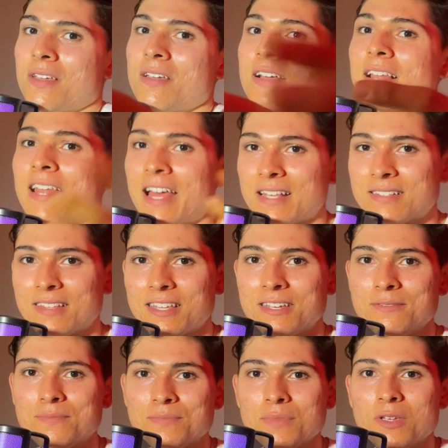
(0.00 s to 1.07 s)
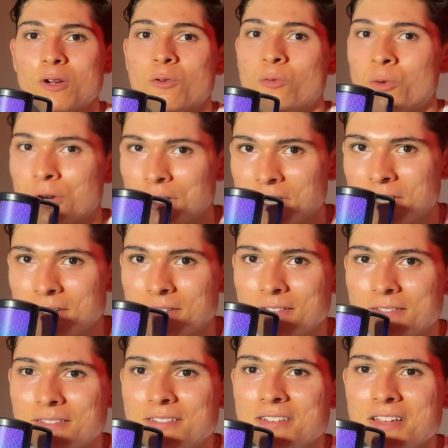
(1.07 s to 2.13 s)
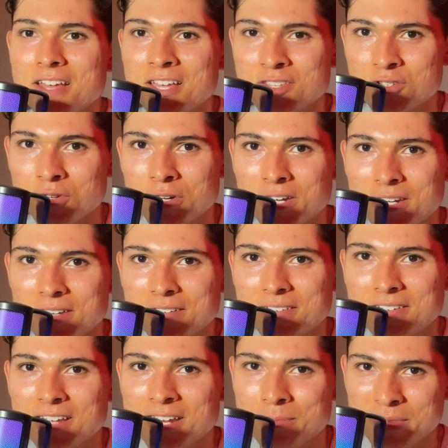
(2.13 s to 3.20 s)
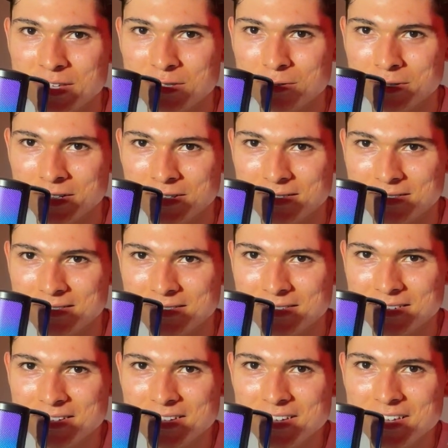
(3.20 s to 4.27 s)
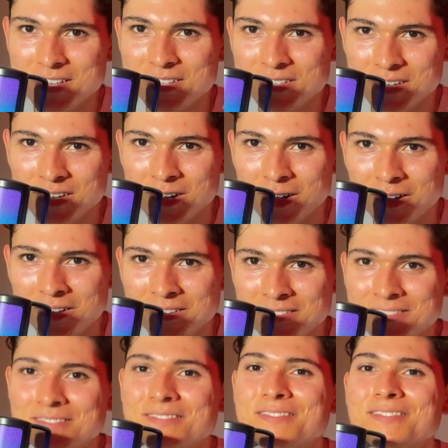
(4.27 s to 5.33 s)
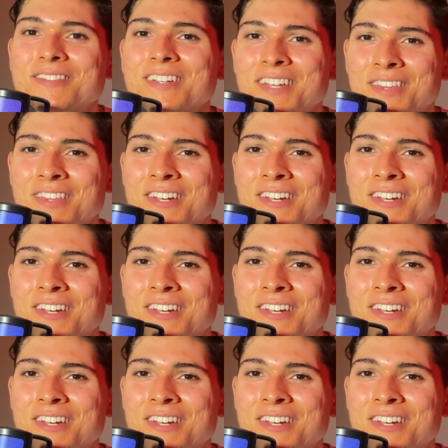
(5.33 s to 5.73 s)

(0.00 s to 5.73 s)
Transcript: lastly, work it, enjoy it, and master it. See y'all in the